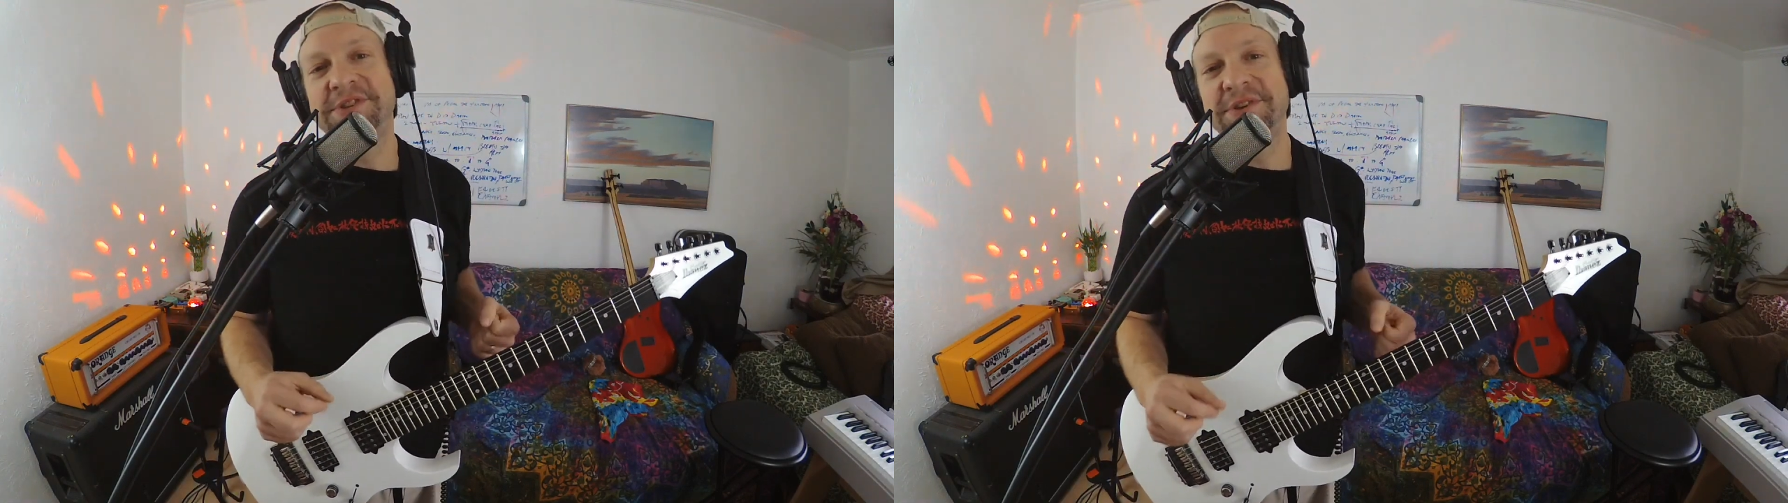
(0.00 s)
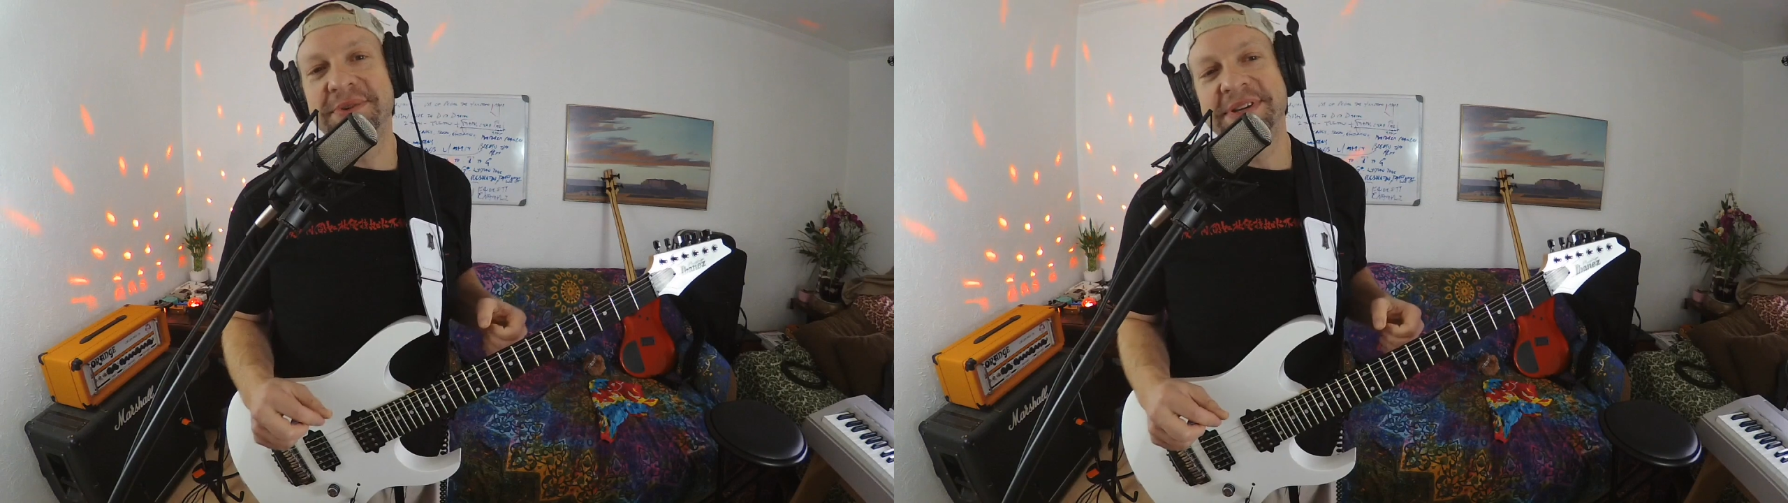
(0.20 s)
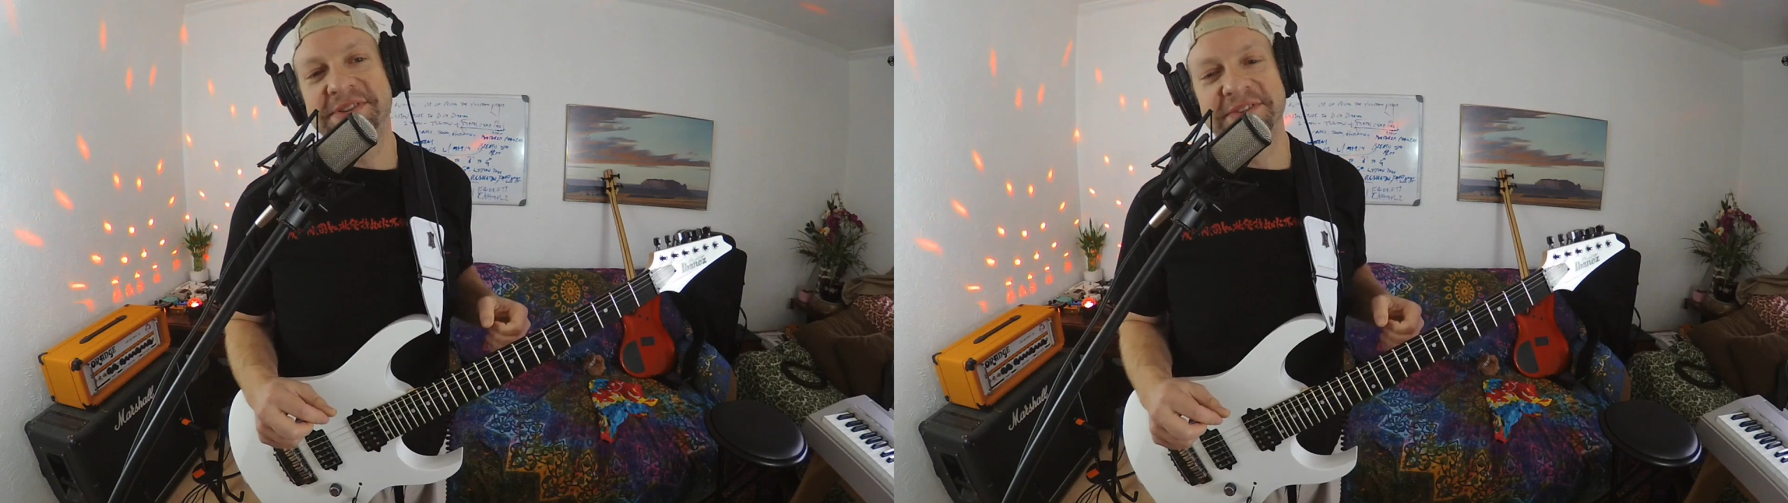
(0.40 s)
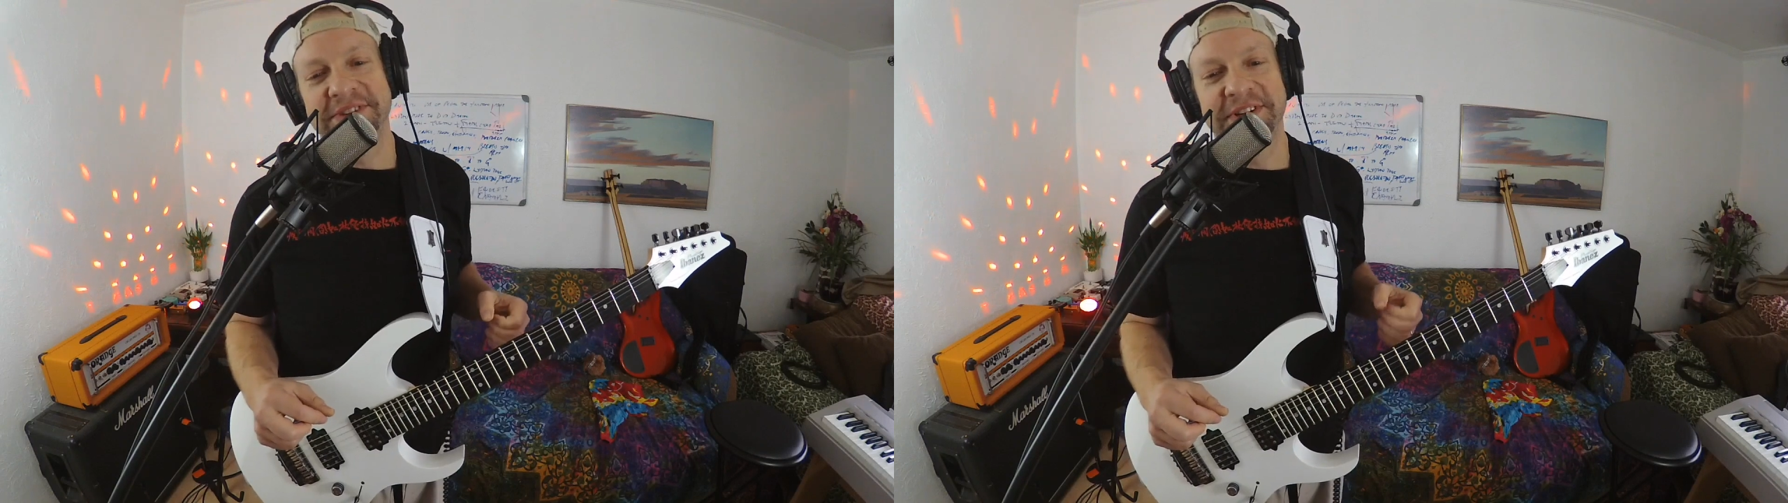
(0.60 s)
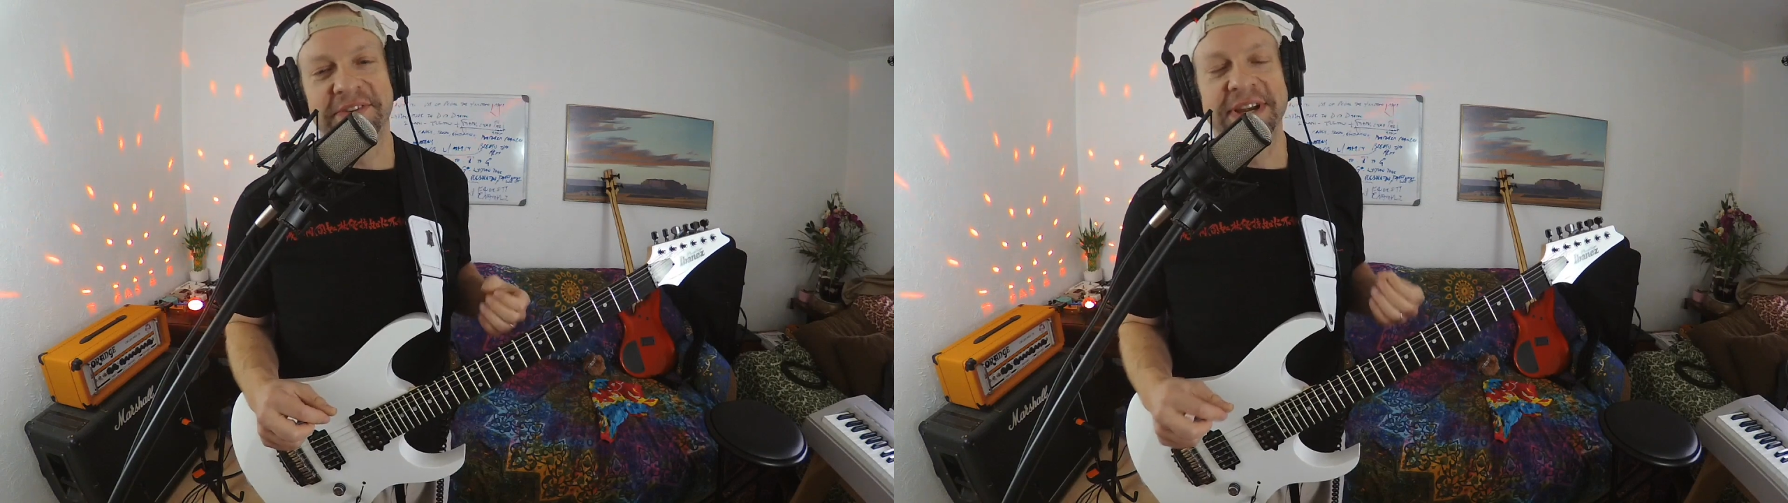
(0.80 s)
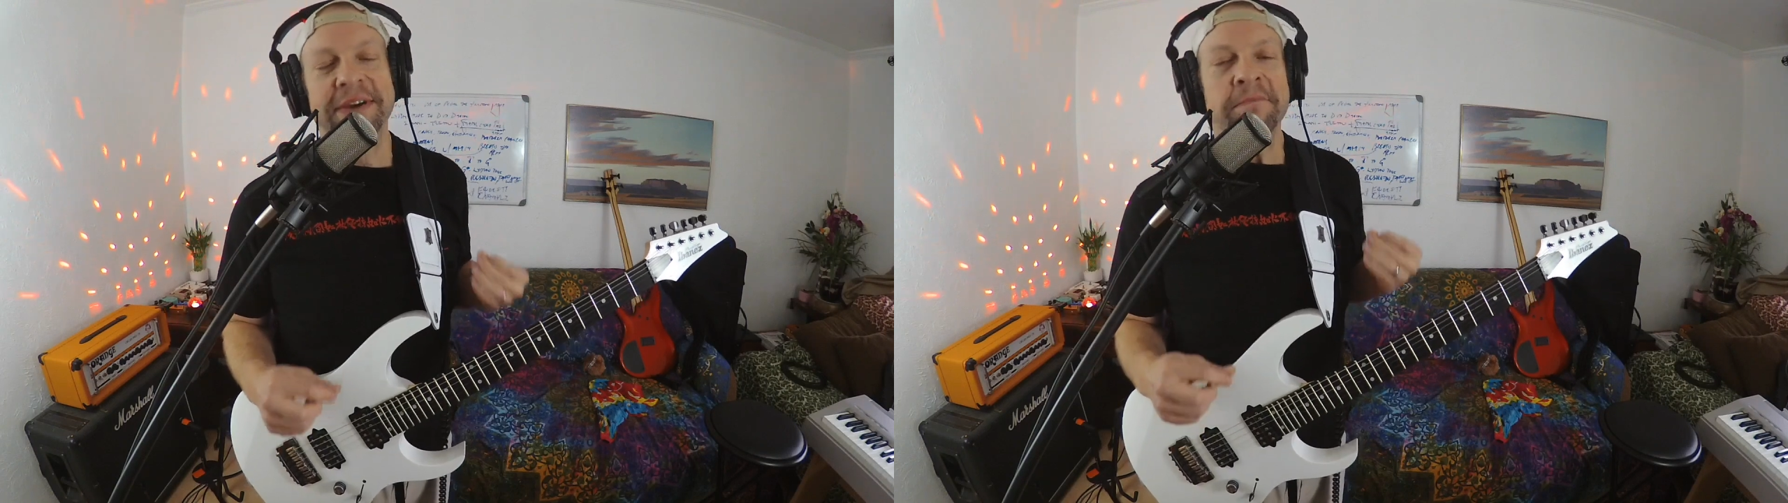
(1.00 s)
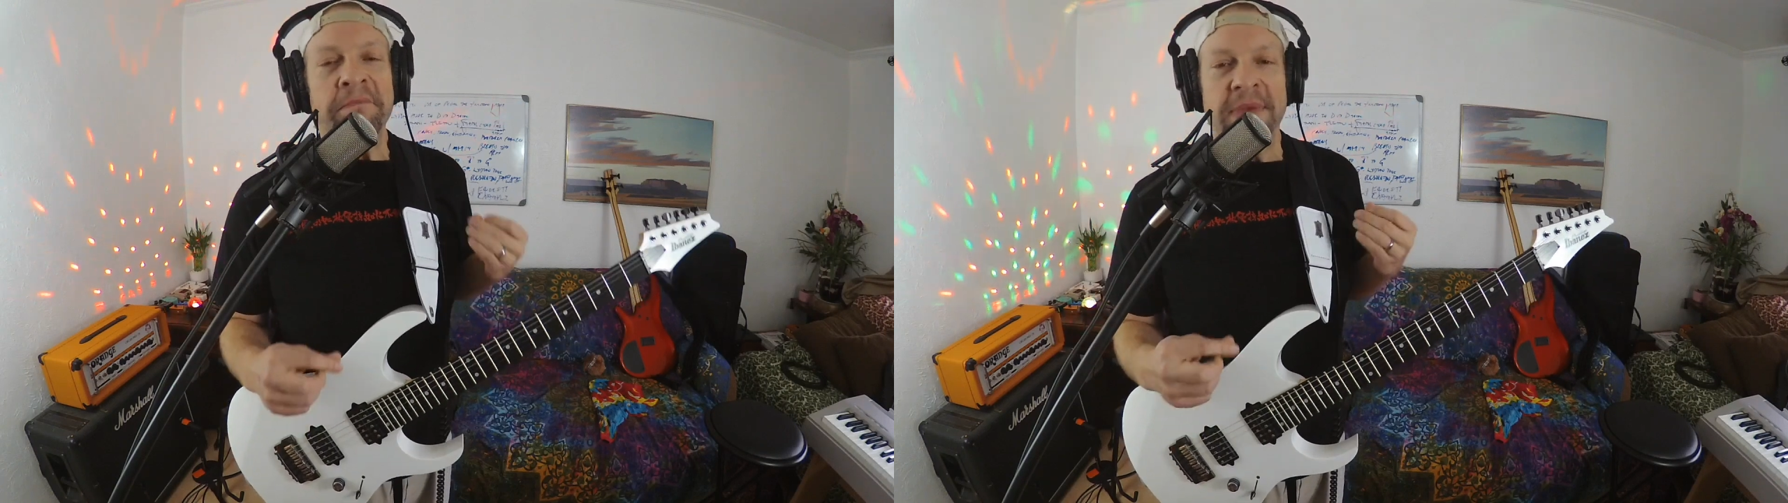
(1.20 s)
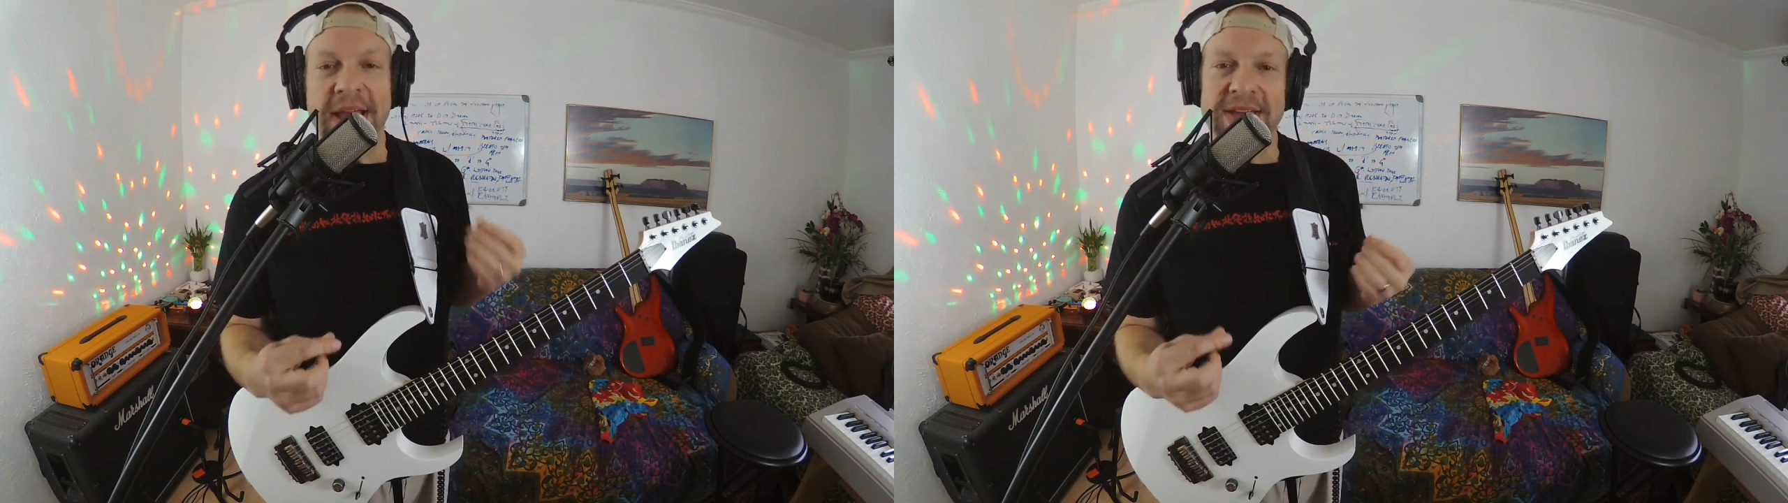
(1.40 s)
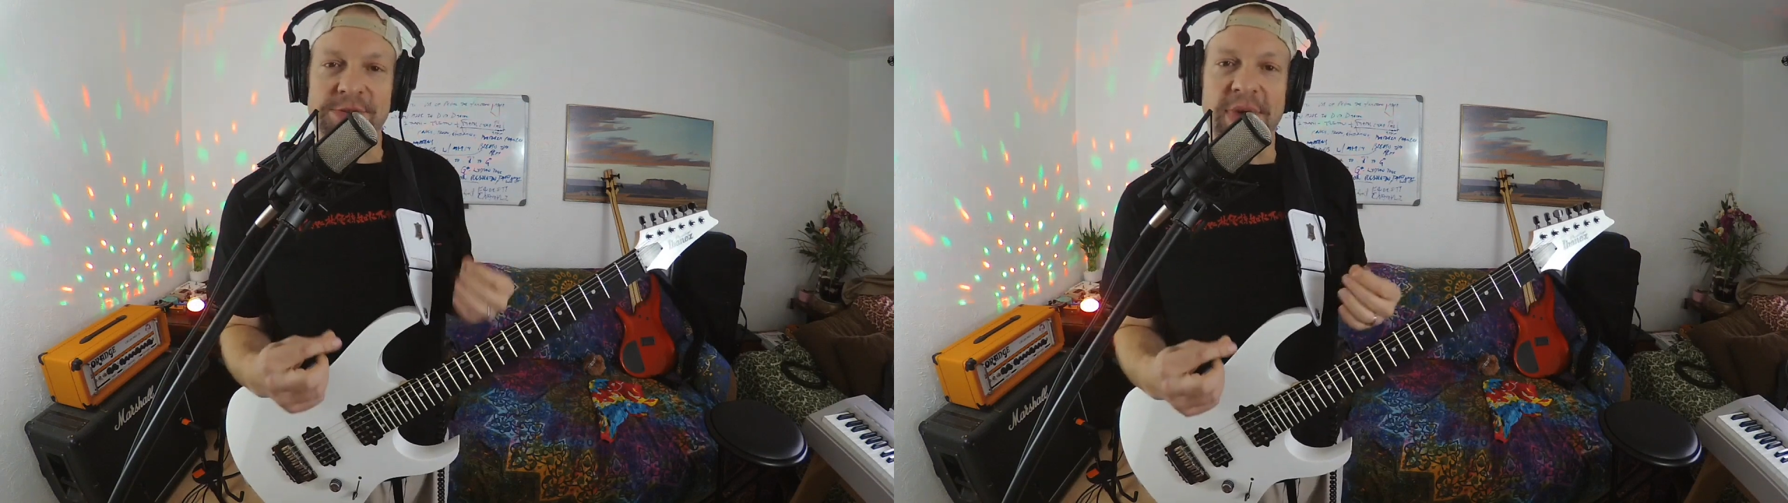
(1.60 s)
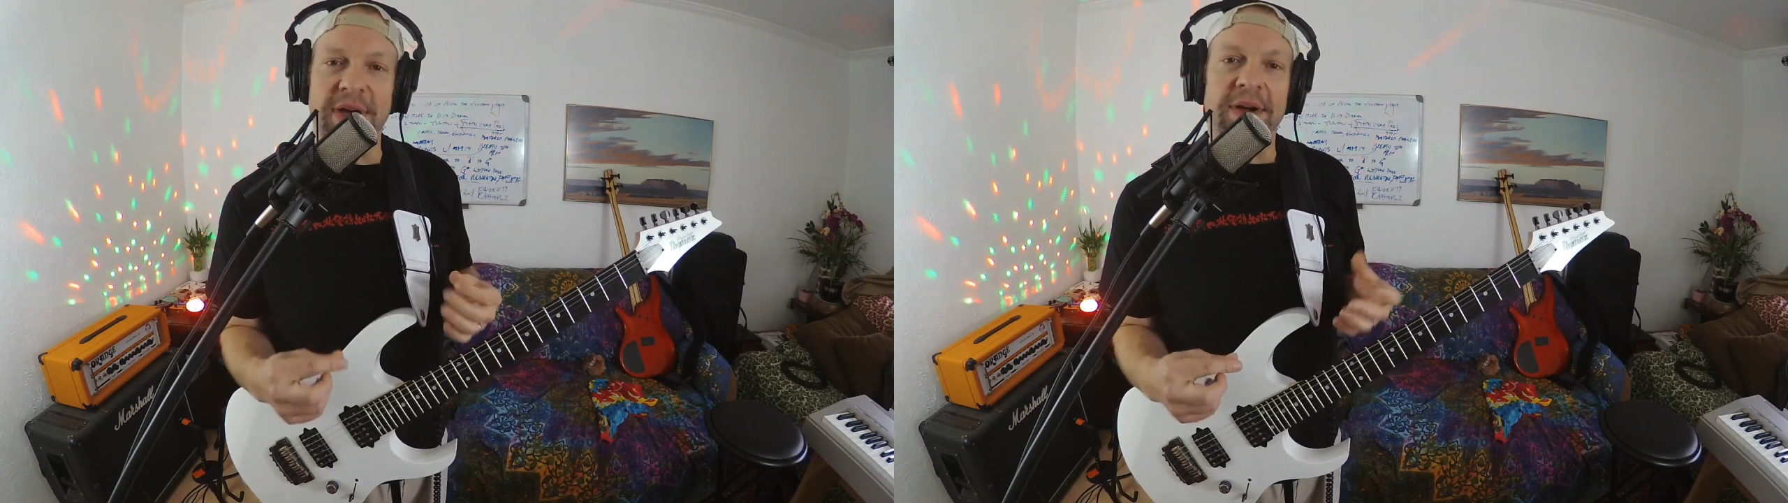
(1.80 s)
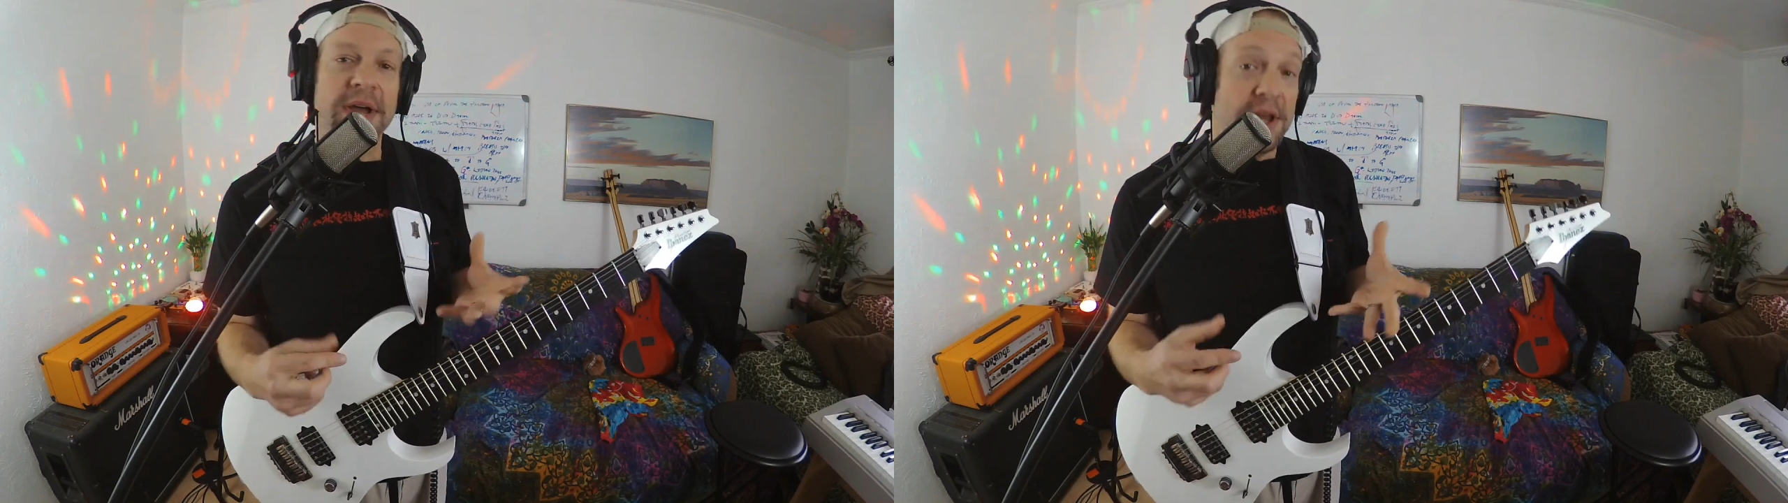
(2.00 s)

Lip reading: to a certain degree as well.